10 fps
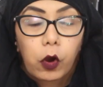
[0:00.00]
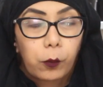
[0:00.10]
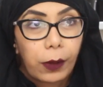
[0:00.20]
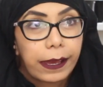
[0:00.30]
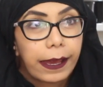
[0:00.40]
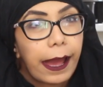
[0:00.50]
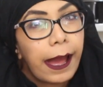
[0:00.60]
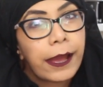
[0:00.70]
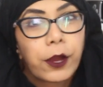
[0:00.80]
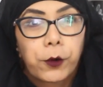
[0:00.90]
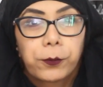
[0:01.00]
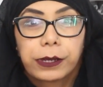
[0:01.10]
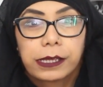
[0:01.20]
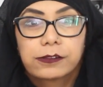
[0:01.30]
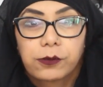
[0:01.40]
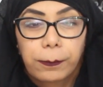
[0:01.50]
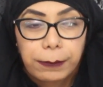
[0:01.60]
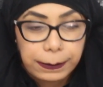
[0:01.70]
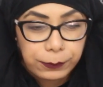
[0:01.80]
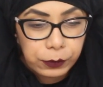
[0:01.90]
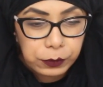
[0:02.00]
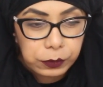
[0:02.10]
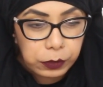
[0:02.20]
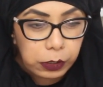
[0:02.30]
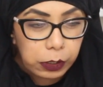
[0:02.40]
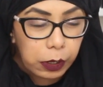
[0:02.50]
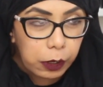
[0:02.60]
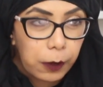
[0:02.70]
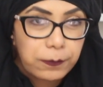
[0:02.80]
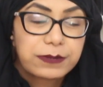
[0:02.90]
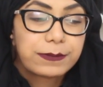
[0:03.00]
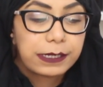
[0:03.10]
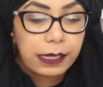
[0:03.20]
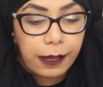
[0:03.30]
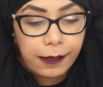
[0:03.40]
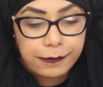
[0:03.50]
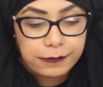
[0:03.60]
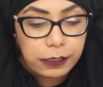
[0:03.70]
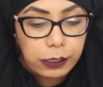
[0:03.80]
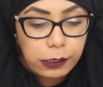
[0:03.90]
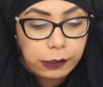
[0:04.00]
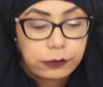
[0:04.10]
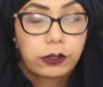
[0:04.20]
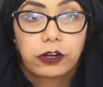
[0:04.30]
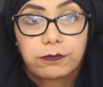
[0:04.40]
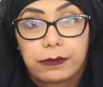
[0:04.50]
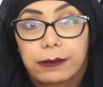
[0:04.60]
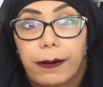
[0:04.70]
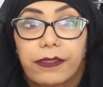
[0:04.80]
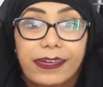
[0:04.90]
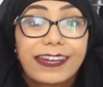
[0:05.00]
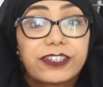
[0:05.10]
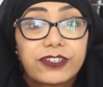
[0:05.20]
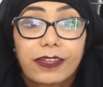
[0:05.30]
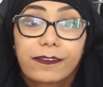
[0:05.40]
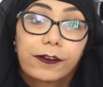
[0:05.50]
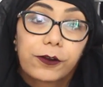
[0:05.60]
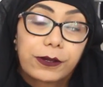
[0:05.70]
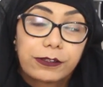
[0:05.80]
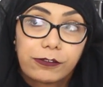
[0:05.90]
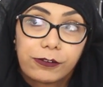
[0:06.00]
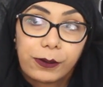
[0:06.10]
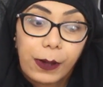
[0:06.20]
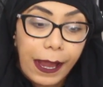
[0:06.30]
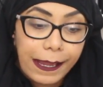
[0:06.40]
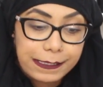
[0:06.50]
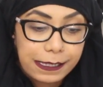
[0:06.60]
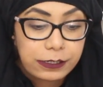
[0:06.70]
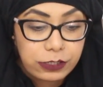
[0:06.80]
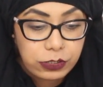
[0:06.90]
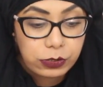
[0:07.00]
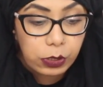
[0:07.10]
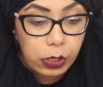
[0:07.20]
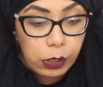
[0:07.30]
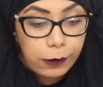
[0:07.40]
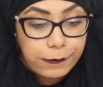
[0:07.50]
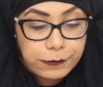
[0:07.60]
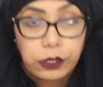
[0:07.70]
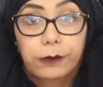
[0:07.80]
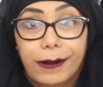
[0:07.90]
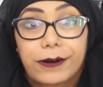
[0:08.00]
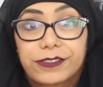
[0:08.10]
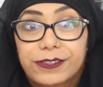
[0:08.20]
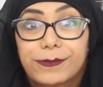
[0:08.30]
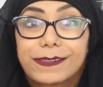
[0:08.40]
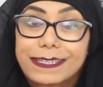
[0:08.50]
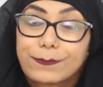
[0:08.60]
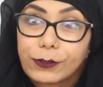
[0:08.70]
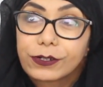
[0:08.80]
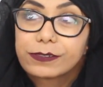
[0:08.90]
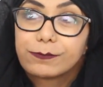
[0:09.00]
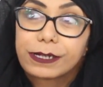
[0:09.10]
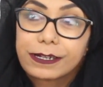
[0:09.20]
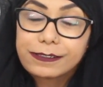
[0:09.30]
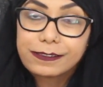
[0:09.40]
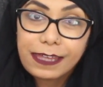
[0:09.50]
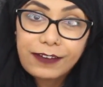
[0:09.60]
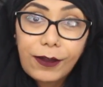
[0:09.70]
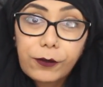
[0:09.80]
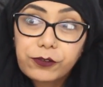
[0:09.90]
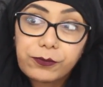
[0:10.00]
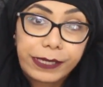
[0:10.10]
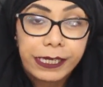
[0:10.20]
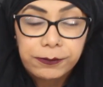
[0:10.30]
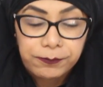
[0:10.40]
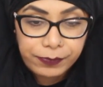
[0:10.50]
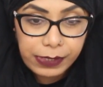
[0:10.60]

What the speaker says: quite eye-opening. So when people come to me and talk to me about the issues that they're going through, I tend to talk about some of these books because they've helped me,